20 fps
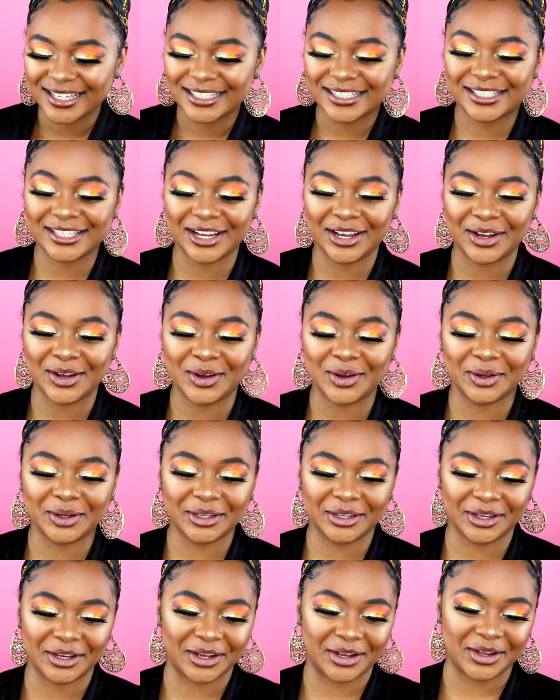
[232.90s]
So
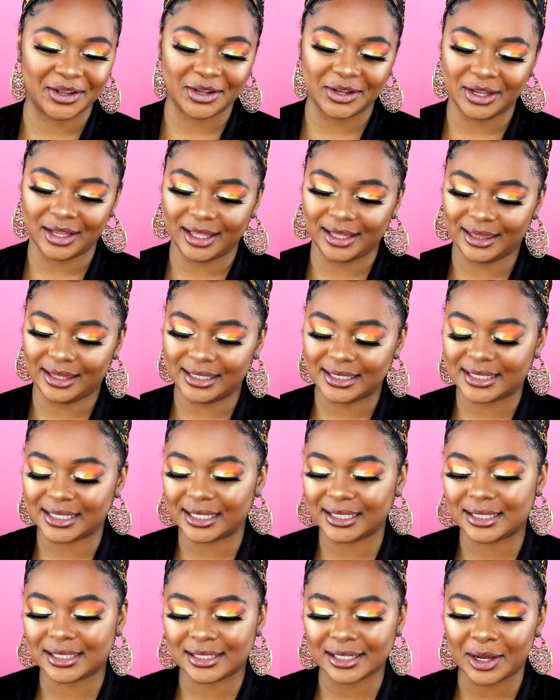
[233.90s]
y'all, this
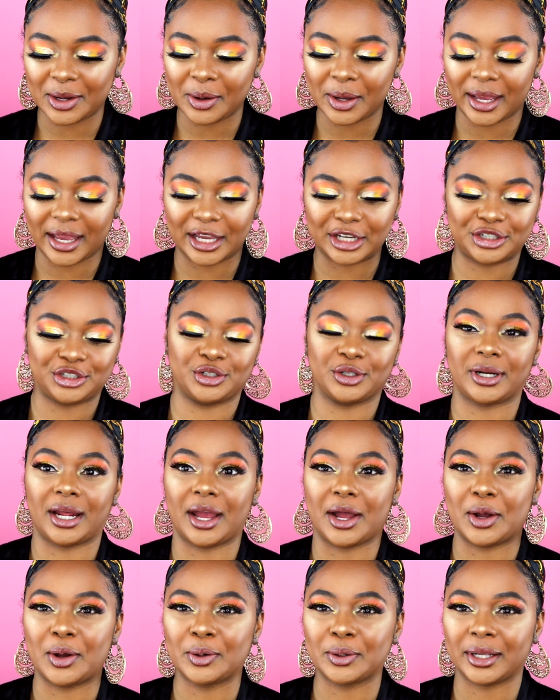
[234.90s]
is so extra
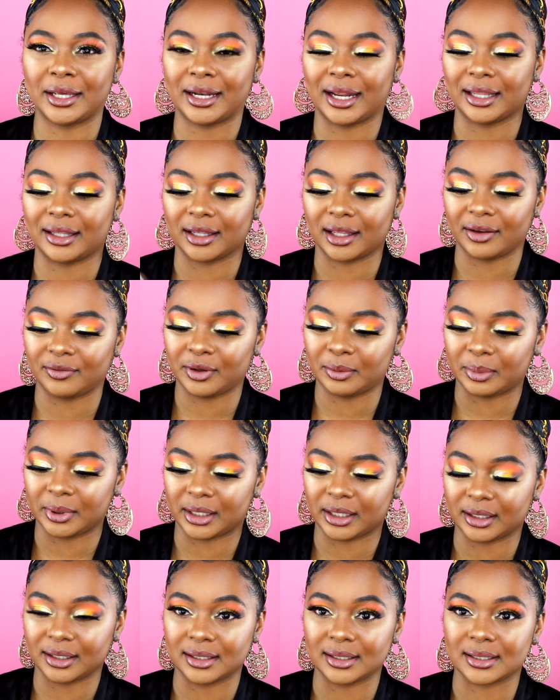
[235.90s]
out, and I love it
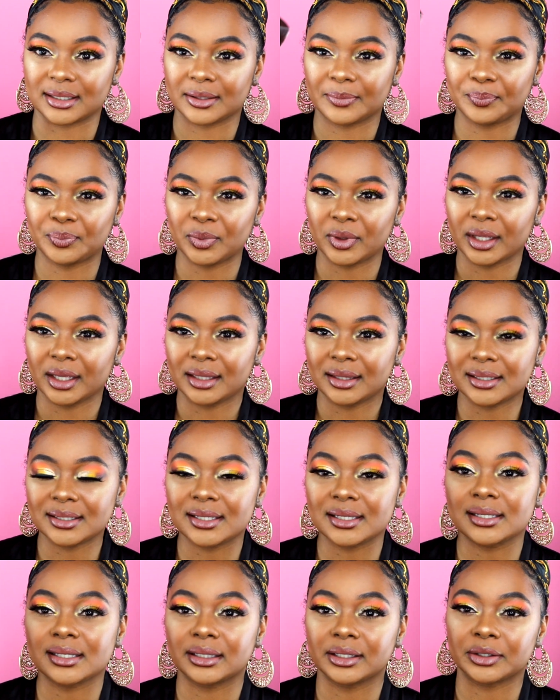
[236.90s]
because
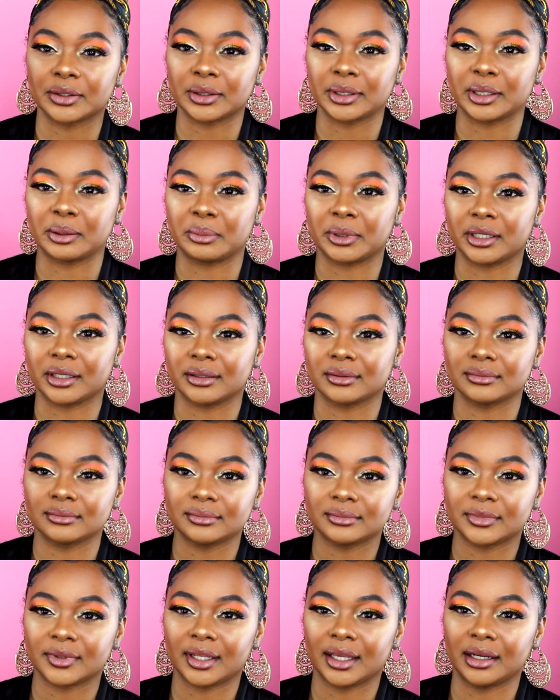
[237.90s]
this is literally me
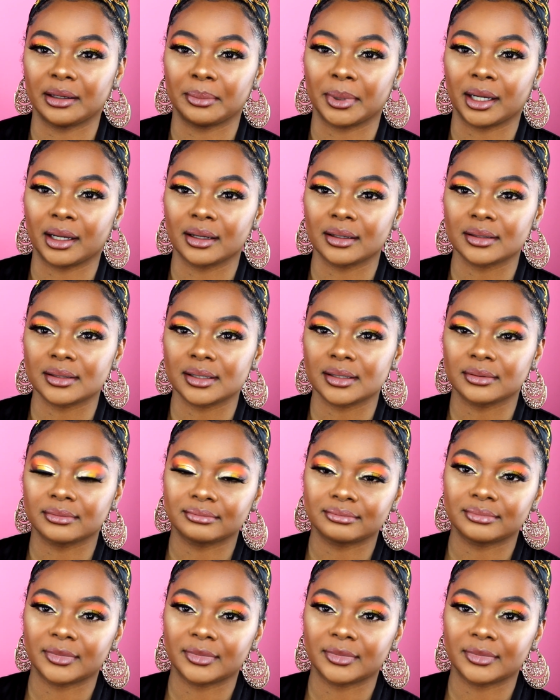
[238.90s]
in a box,